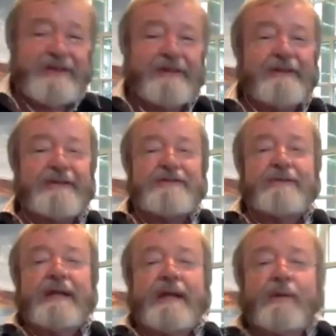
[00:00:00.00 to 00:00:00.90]
So this
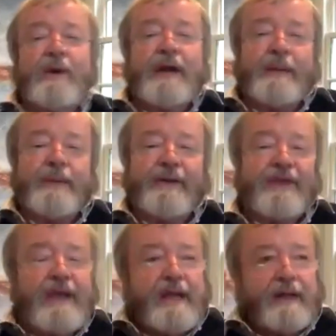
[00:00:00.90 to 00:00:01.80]
is really what
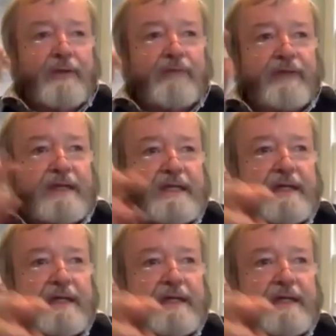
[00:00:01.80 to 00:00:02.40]
happens. You fit